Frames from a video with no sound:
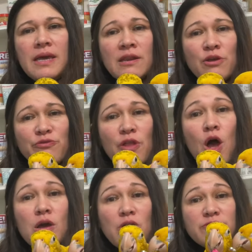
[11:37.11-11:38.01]
in a
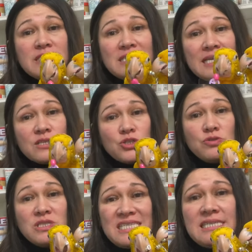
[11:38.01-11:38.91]
flock of 6 to
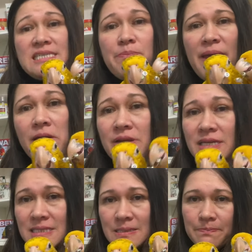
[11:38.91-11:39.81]
60
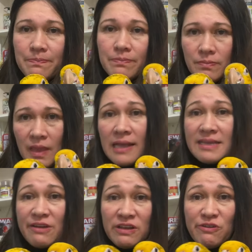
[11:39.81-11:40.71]
parrots. They are
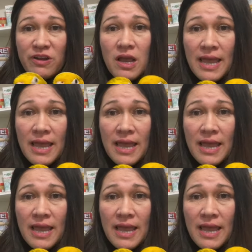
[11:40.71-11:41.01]
definitely flock